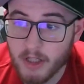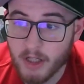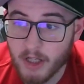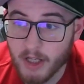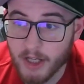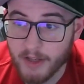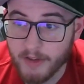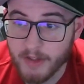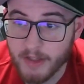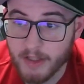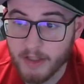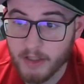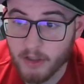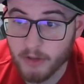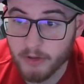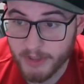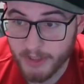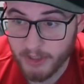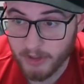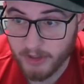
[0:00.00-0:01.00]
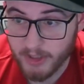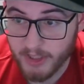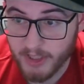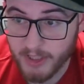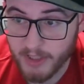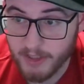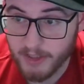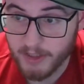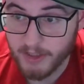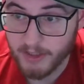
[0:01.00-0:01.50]
And then Jose
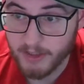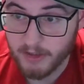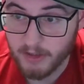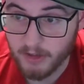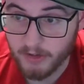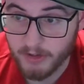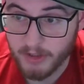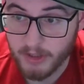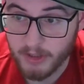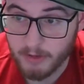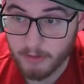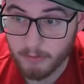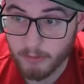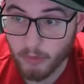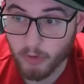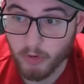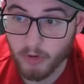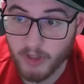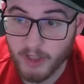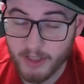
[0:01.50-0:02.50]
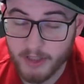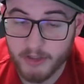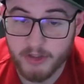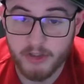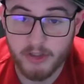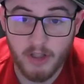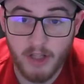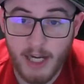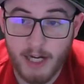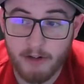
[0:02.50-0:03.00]
Urquidy looking more like a
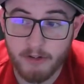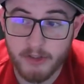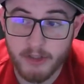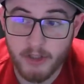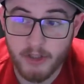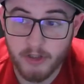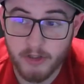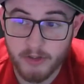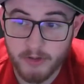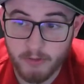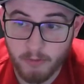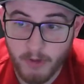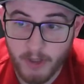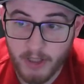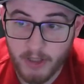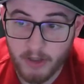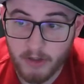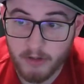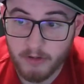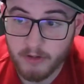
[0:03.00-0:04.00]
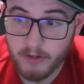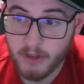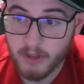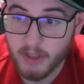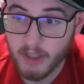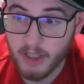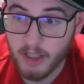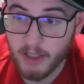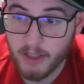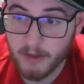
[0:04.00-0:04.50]
July return as well.
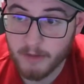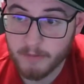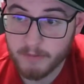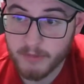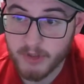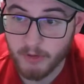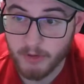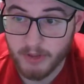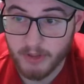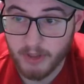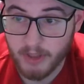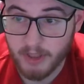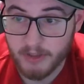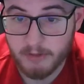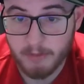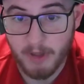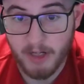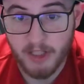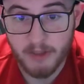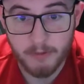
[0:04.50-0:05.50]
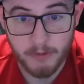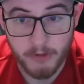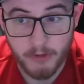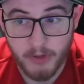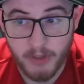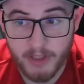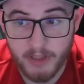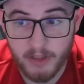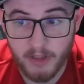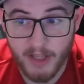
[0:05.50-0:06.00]
So it's possible you
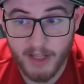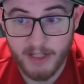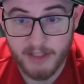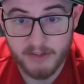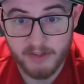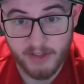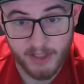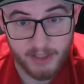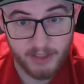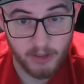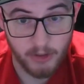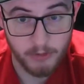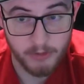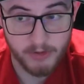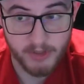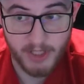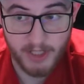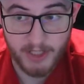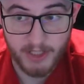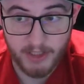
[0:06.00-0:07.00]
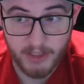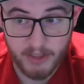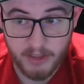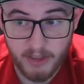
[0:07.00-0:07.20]
get Lance and Jose